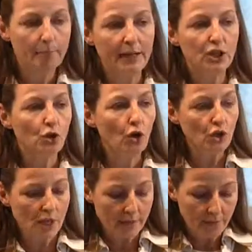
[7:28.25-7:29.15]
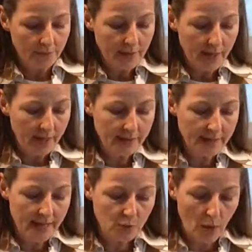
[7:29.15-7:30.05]
But Georgia is
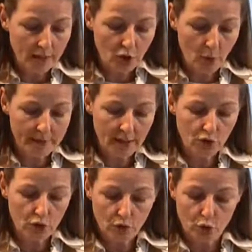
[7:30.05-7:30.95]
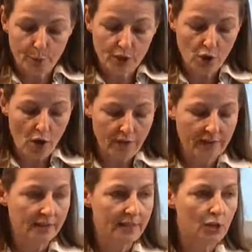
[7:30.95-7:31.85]
as well committed to preserving
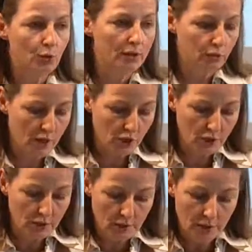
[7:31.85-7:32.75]
this natural treasure